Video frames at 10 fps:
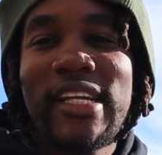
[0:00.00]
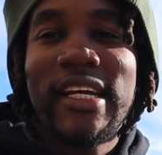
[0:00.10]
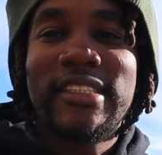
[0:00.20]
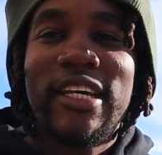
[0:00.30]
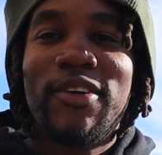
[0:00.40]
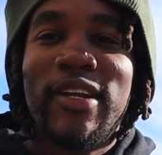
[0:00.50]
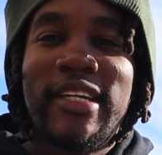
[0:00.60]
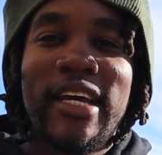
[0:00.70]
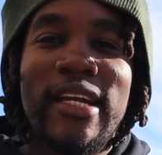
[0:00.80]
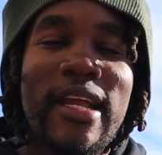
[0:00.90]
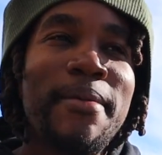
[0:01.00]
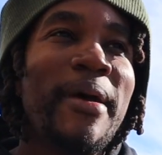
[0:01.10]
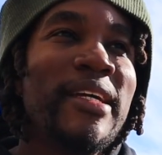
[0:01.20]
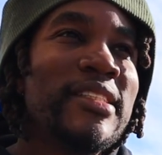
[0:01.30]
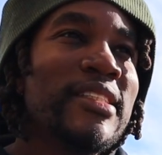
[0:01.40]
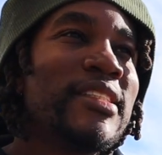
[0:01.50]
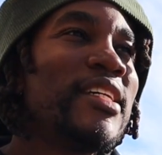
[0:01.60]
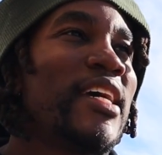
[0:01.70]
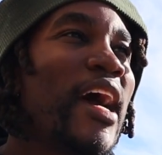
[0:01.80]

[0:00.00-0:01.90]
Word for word: that I take on a day-to-day basis,